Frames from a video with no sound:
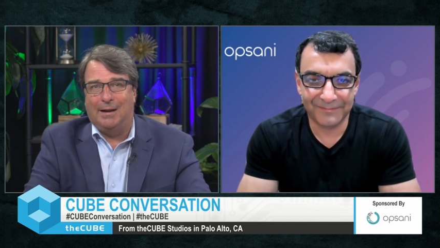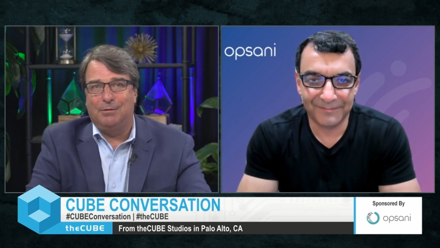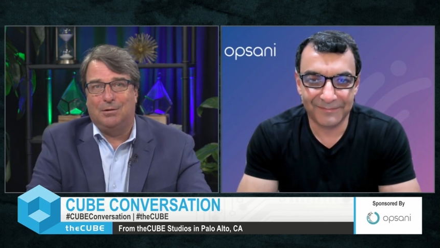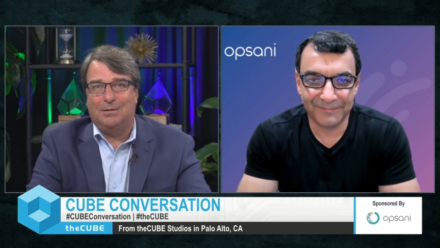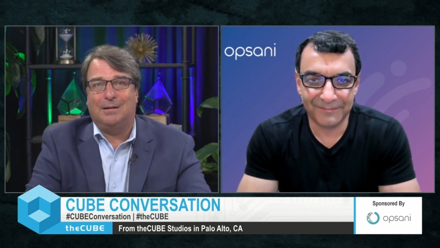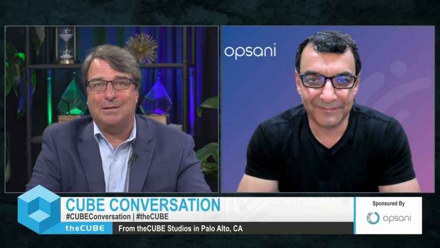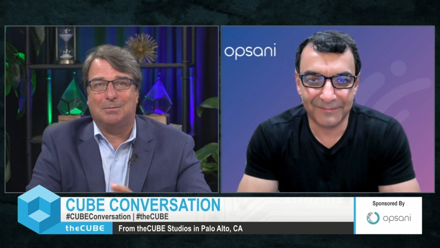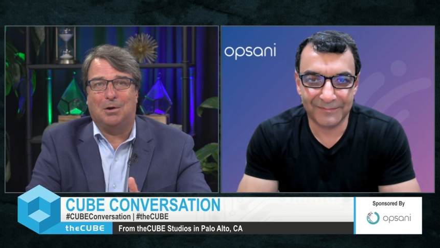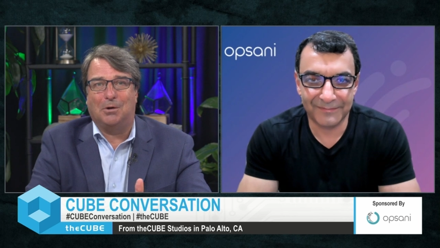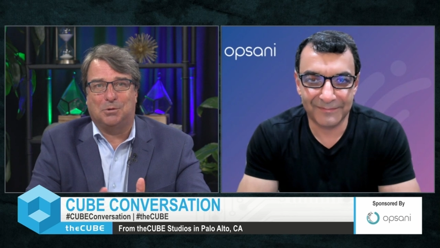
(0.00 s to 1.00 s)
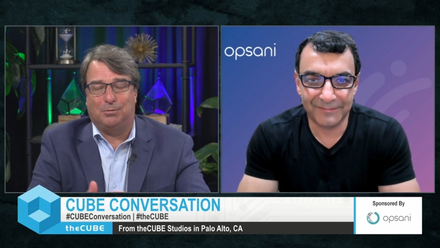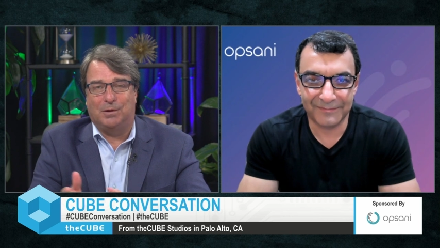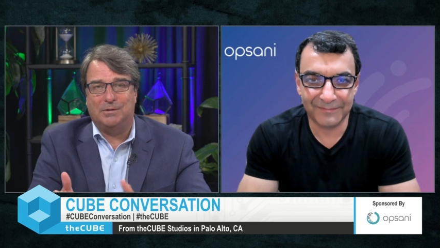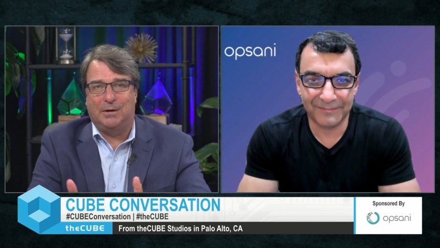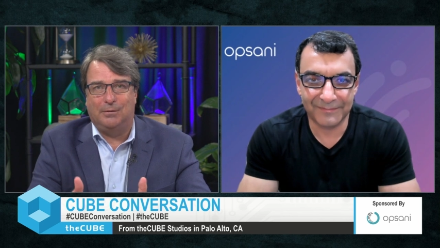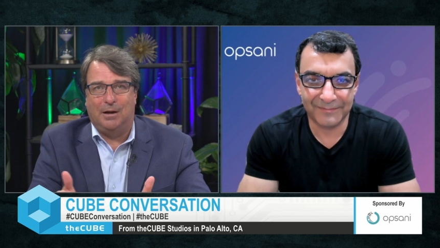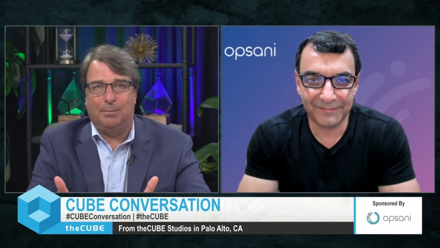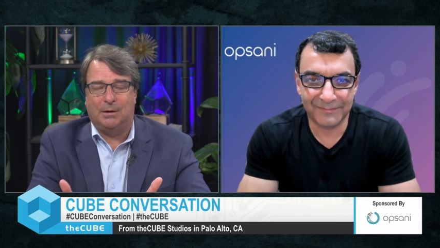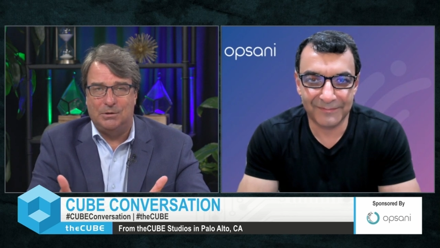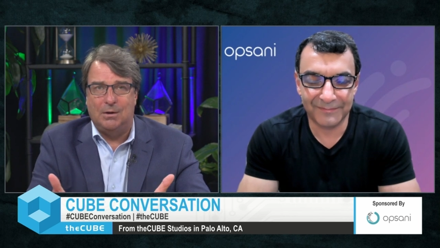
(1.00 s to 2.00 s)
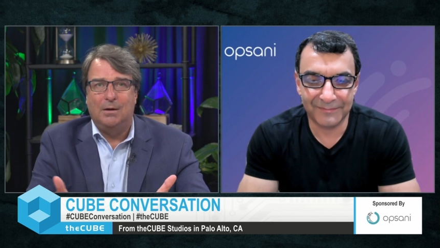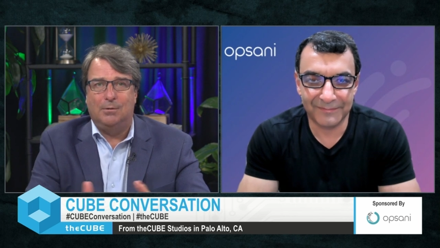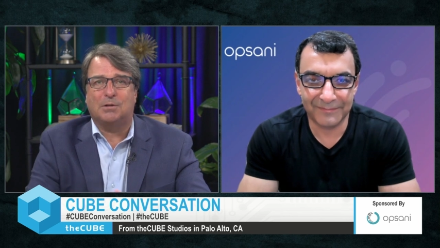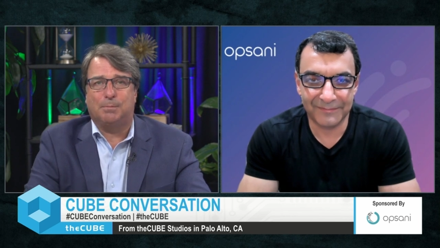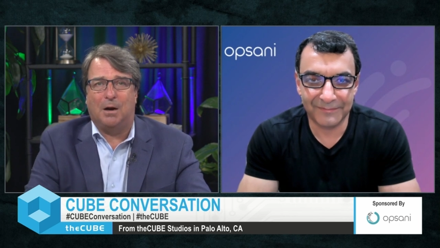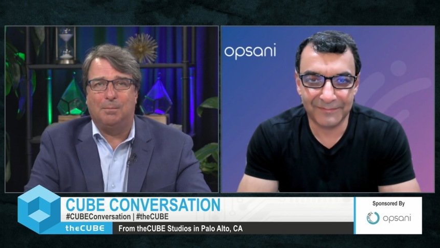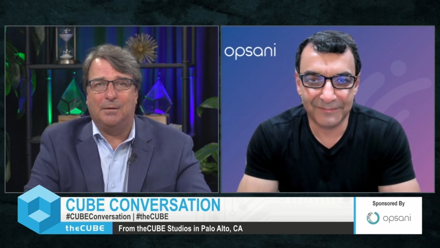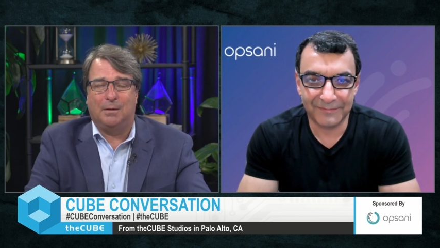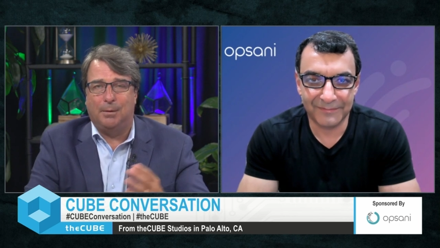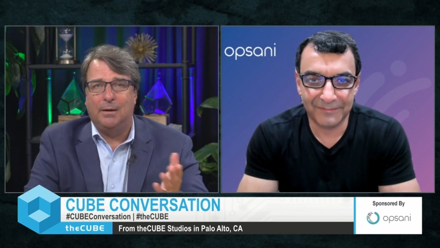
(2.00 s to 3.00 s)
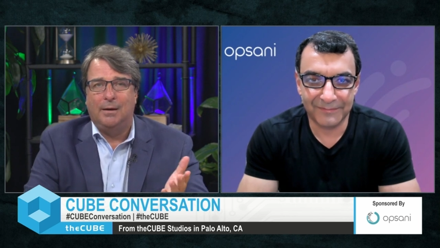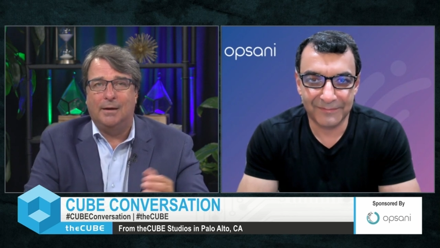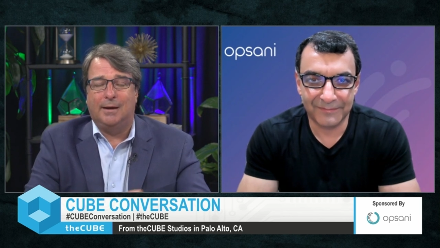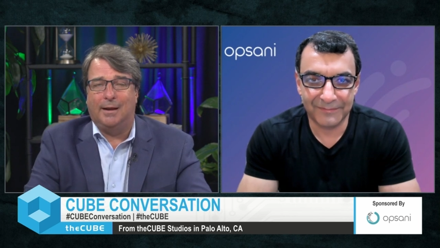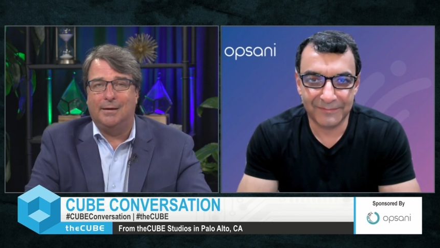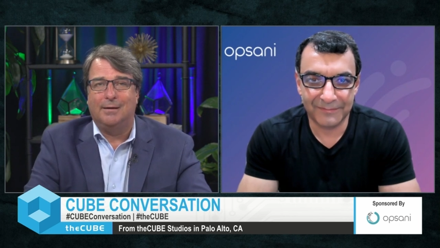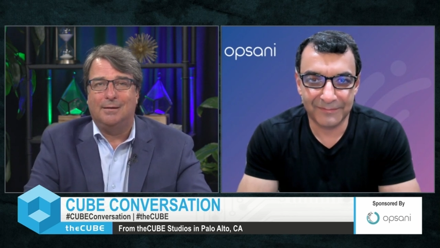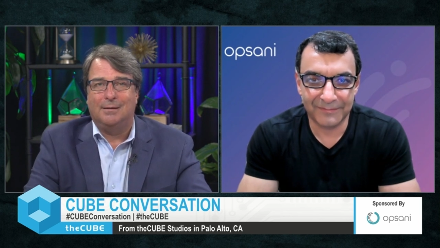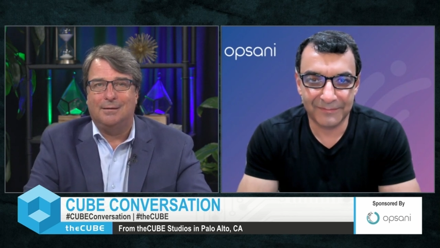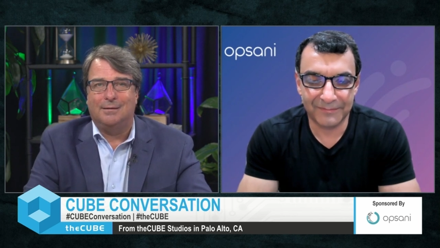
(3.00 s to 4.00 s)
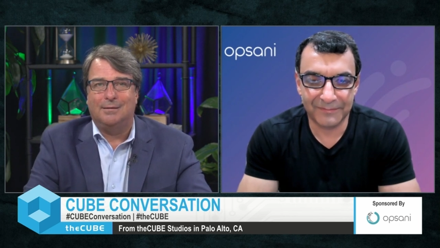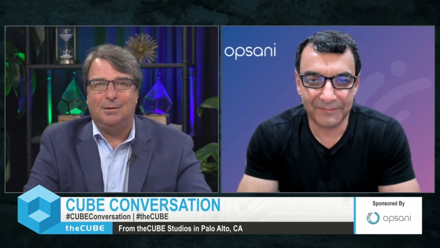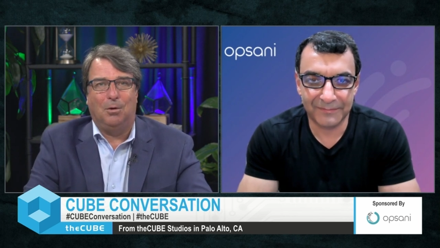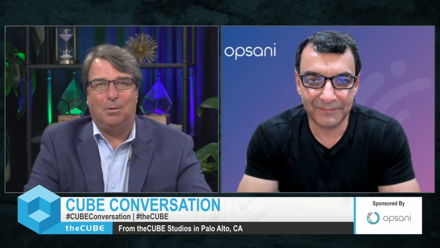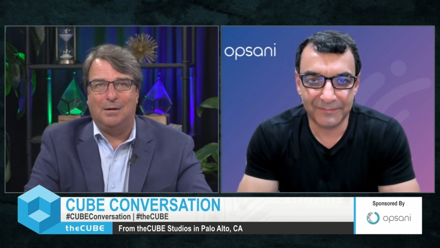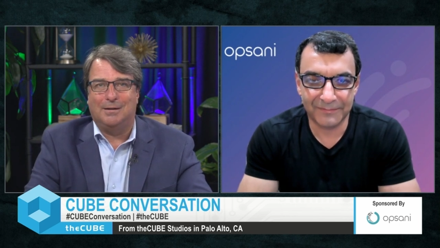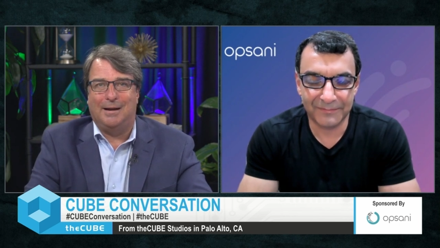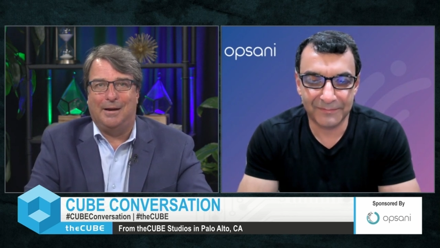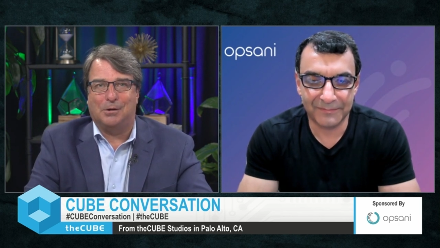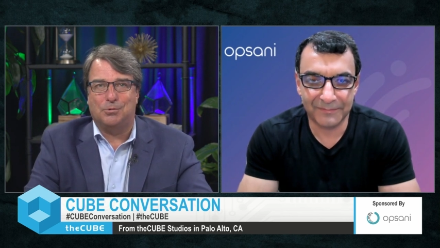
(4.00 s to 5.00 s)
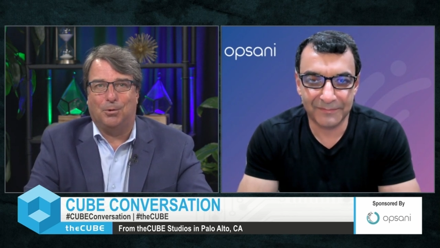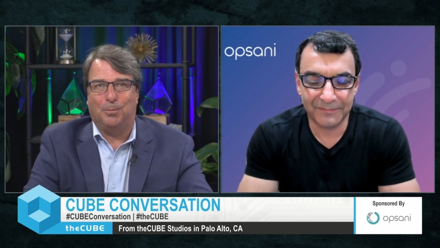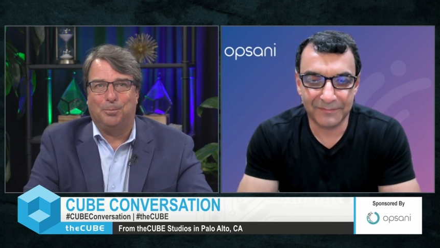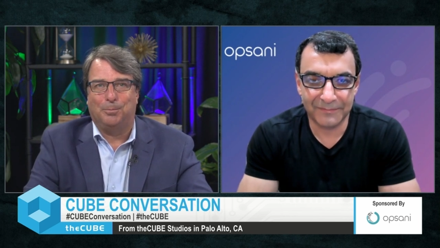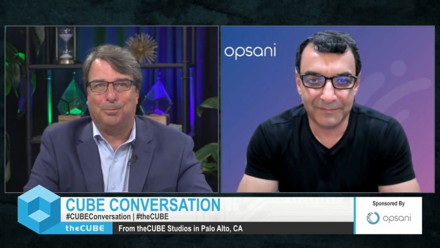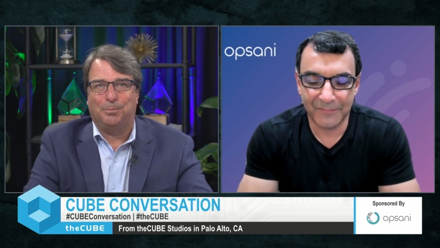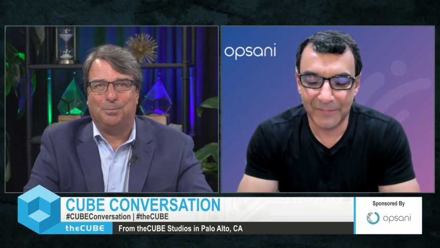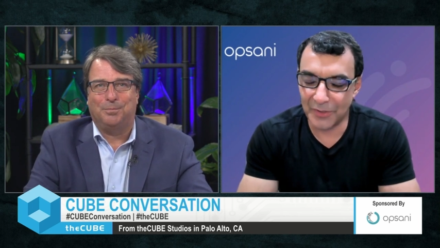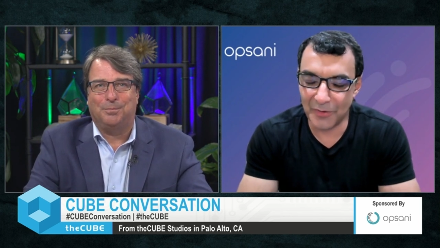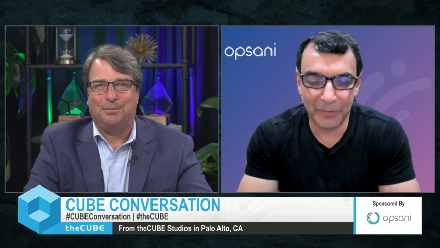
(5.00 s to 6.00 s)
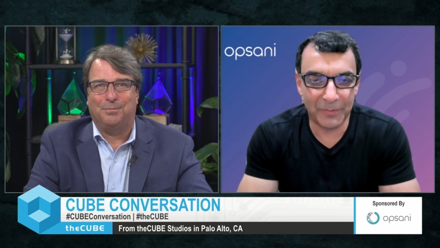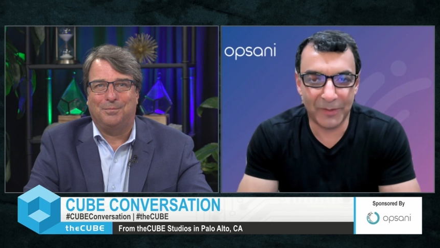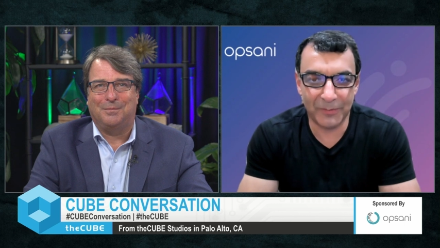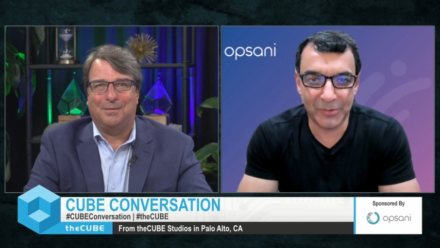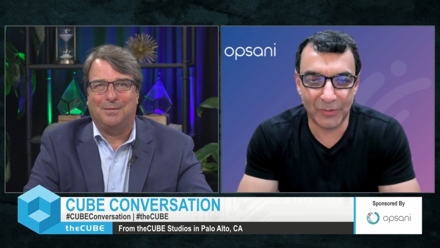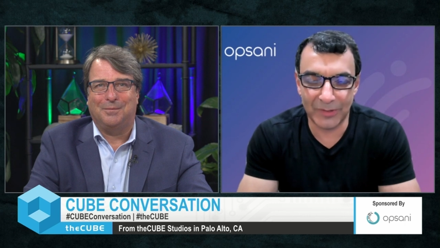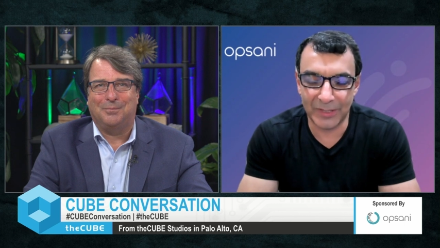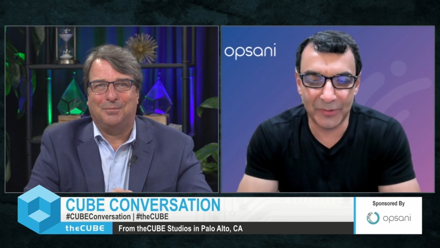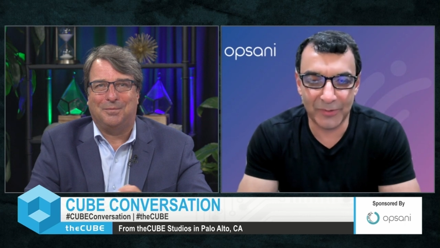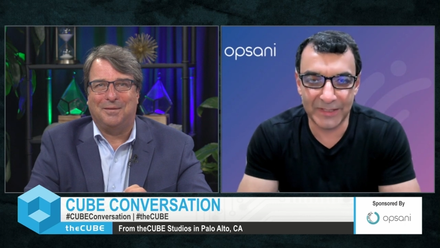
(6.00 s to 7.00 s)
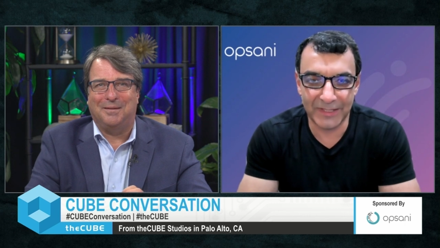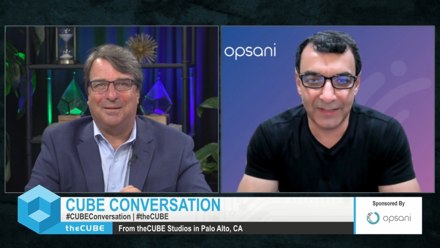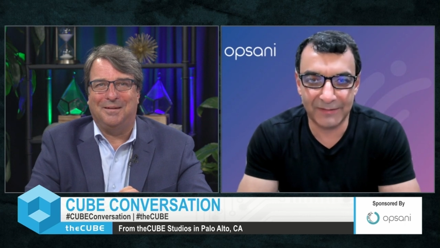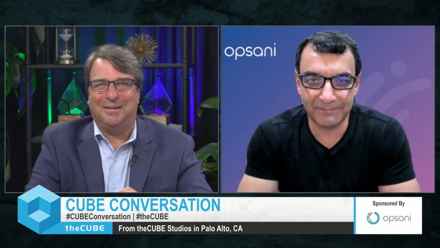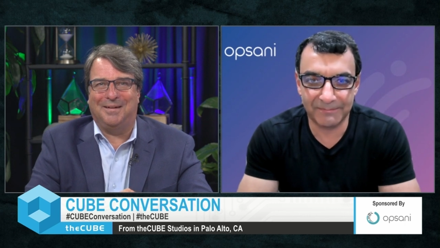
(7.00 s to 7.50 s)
Speaker 1: if you get some cost overruns here and there because you're experimenting. But again, you don't want it to get out of control.
Speaker 2: You don't want to be habitual like a U.S. debt.